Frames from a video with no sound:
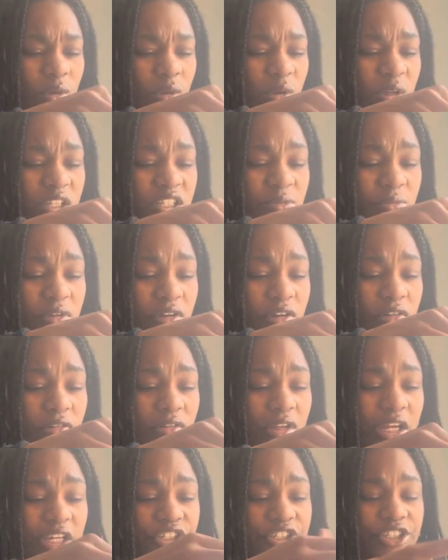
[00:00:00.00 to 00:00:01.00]
It smells
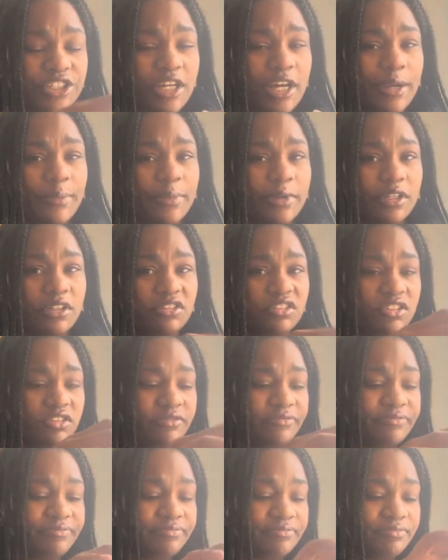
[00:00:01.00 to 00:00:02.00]
like cheesy jalapeno,
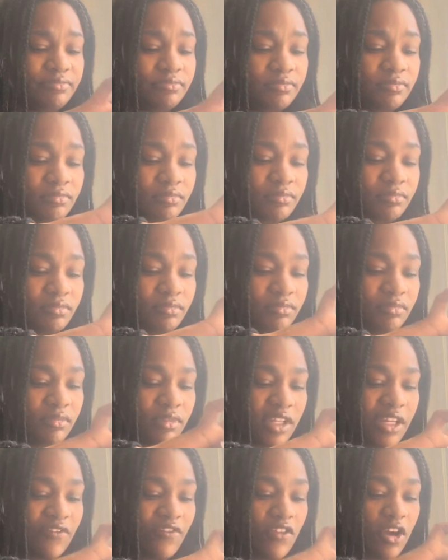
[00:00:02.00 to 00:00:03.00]
too.
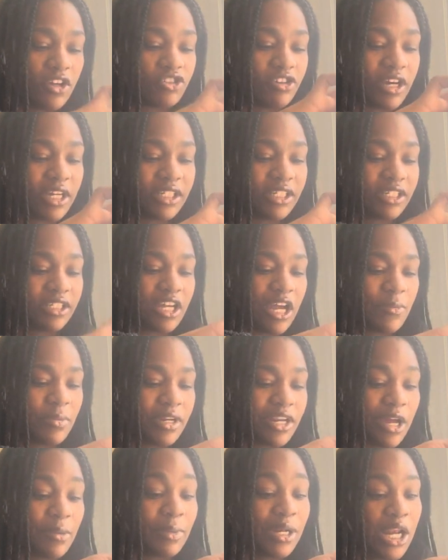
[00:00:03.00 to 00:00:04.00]
If y'all tried these,
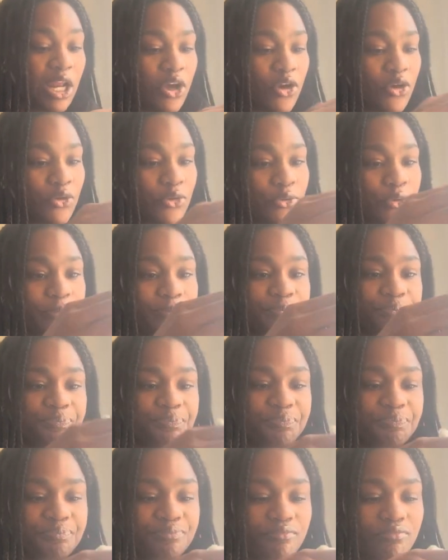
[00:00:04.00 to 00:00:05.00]
comment down below.
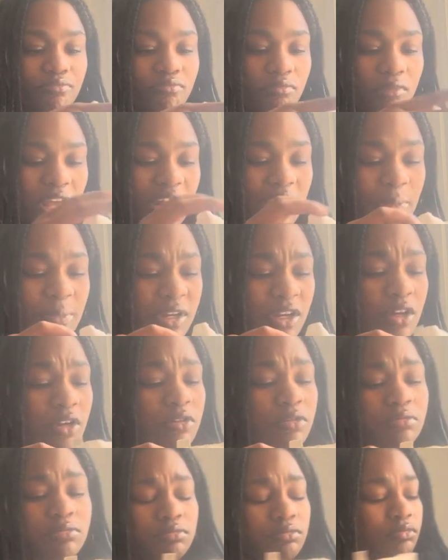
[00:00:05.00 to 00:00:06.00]
Let me
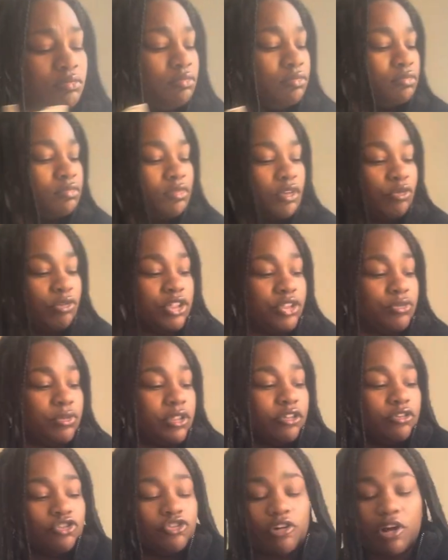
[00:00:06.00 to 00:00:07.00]
know which one
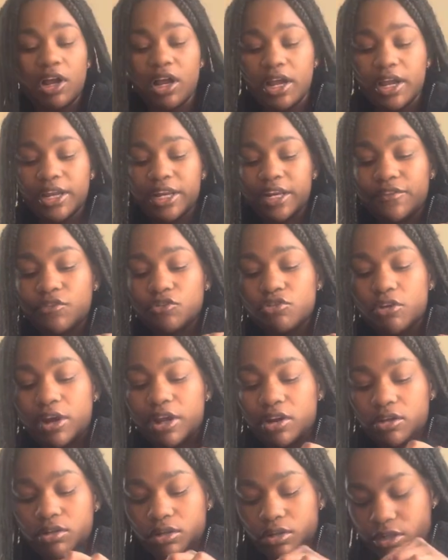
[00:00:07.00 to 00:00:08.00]
you tried. you
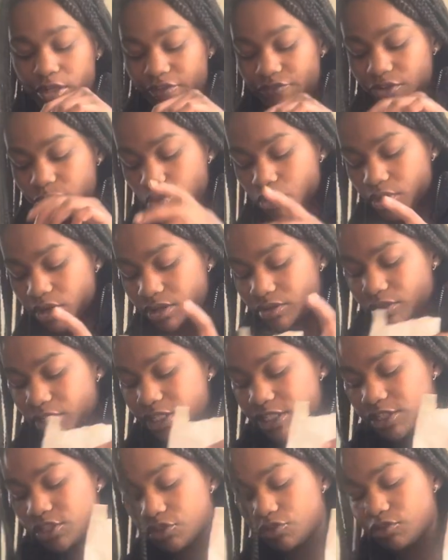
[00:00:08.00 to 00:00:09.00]
tried, if it's more than
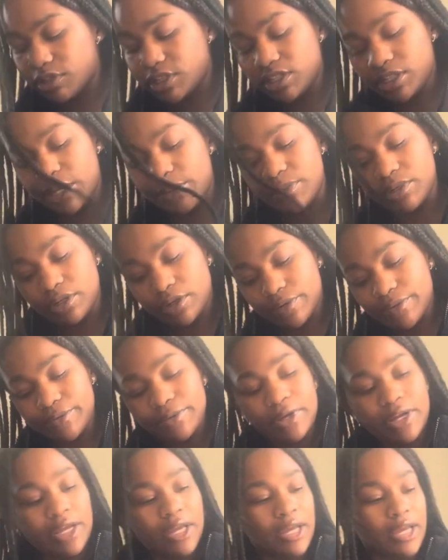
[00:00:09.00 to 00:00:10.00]
these three, let me know.
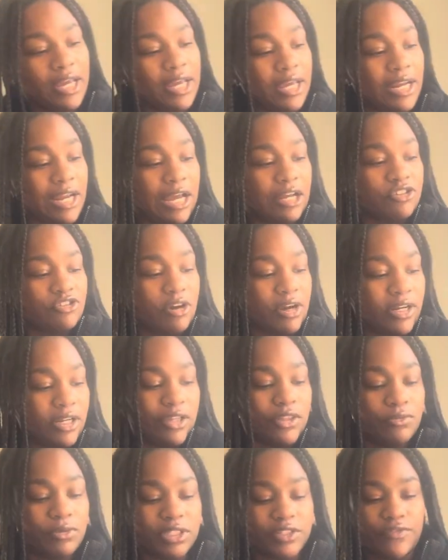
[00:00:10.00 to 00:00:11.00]
And I'll try the
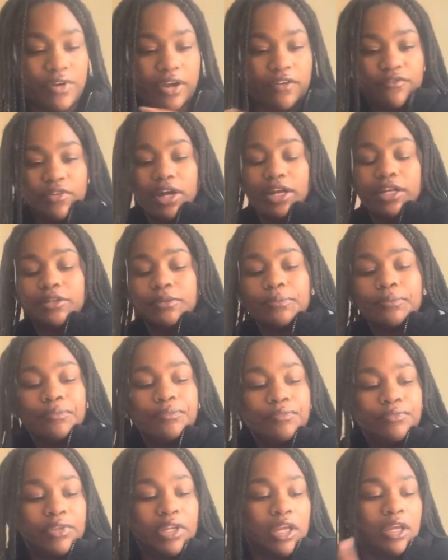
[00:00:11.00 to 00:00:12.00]
other ones if I can find them.
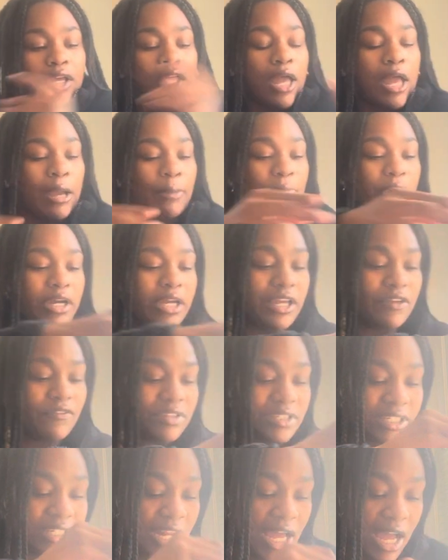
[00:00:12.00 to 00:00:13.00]
But if
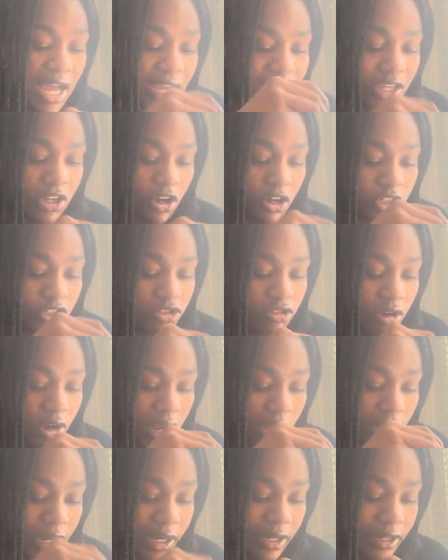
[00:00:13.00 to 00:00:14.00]
it's not and y'all
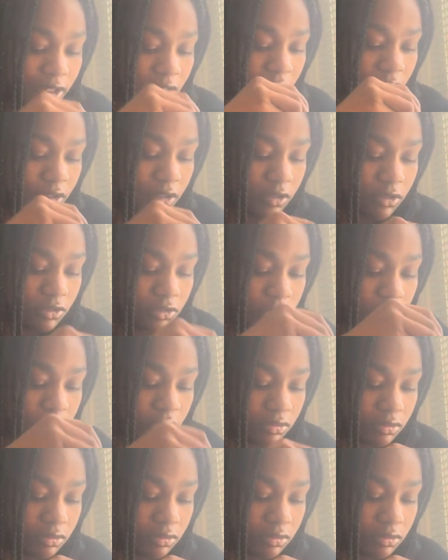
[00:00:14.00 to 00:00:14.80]
tried, the